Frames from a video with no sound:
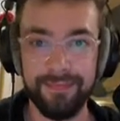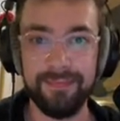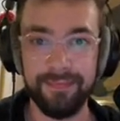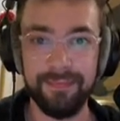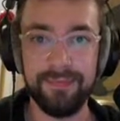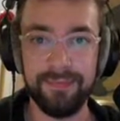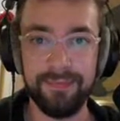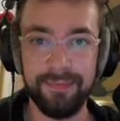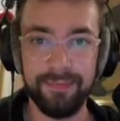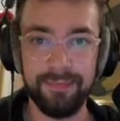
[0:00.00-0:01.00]
there's a whole
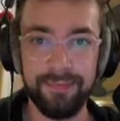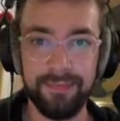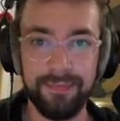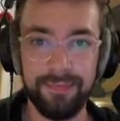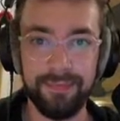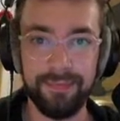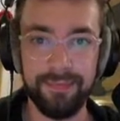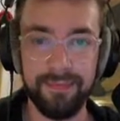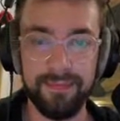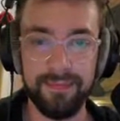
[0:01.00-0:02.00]
section on the
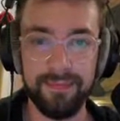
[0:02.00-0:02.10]
principles of